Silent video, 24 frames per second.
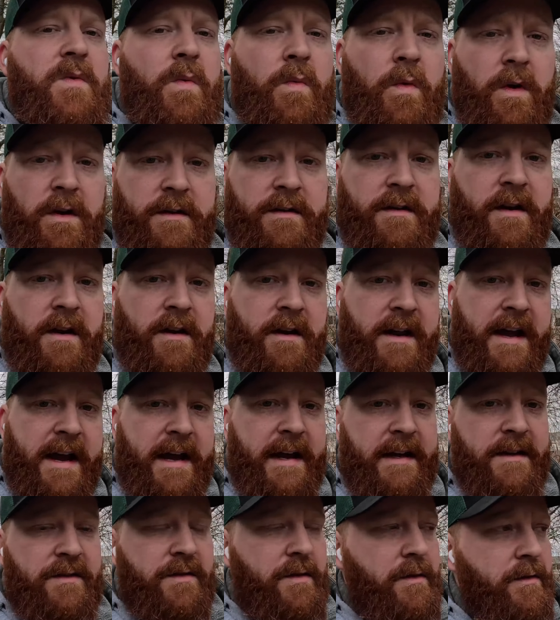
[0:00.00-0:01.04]
one ton of
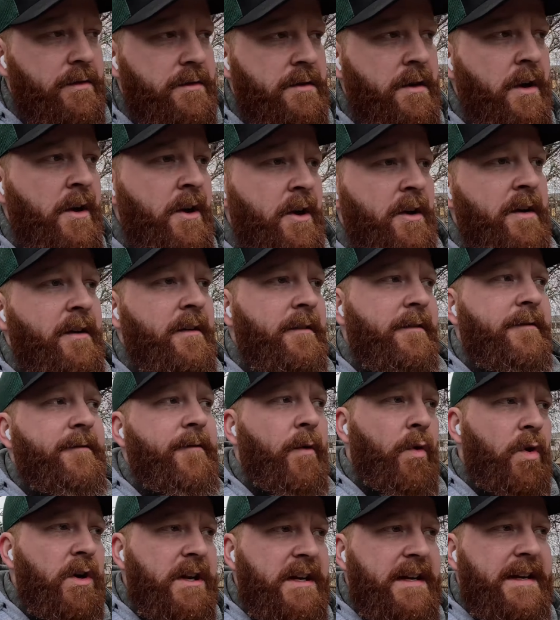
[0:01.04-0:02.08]
axles,
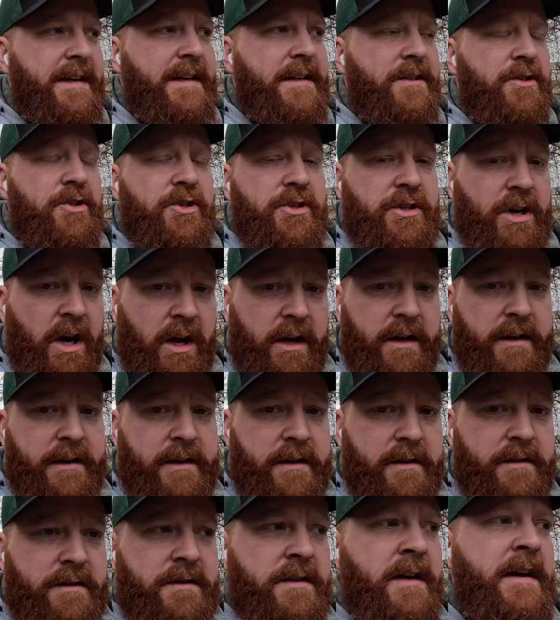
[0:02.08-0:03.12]
40 inch
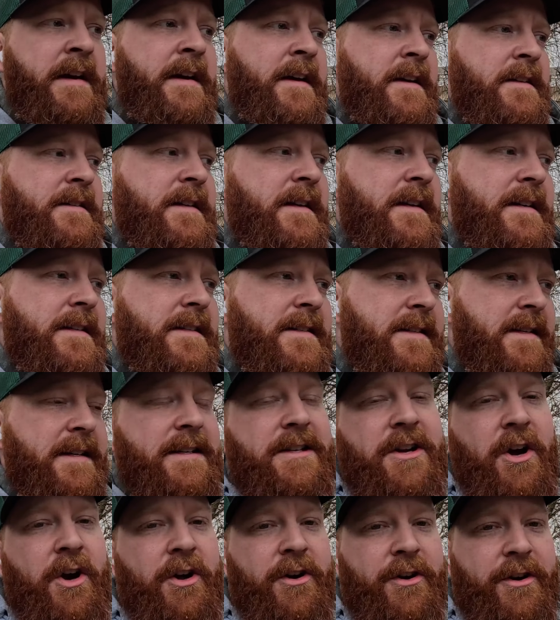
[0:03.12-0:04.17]
tires. It's got a
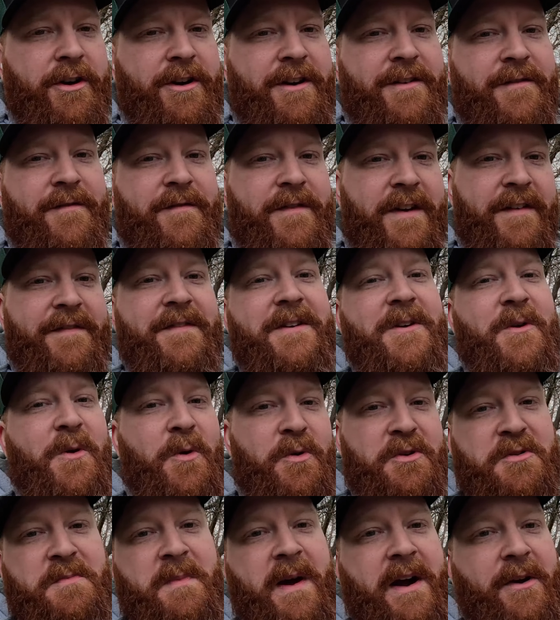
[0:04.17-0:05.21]
650
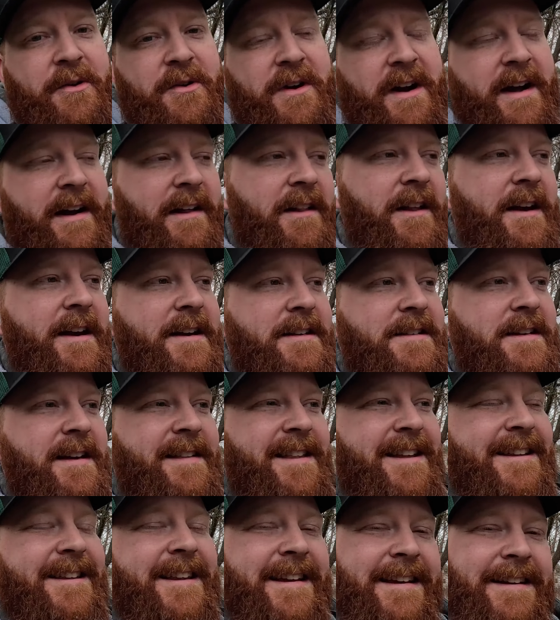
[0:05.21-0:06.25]
horsepower LS.
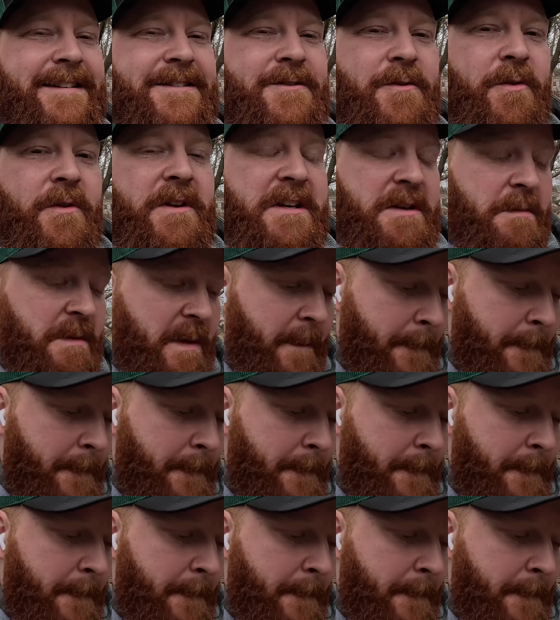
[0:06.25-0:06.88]
That thing is going to be